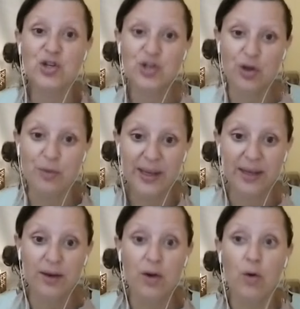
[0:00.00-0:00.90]
me,
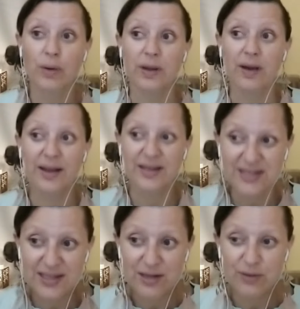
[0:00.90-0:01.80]
or I can
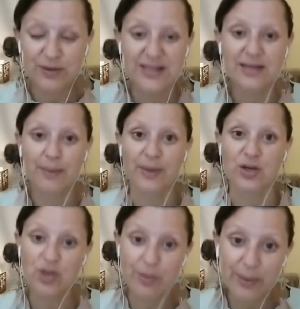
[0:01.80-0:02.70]
see you need something,
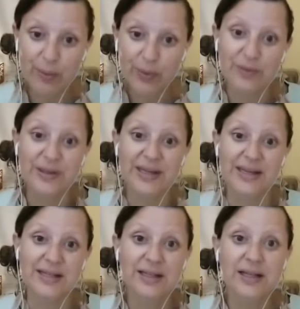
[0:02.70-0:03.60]
show me what you need.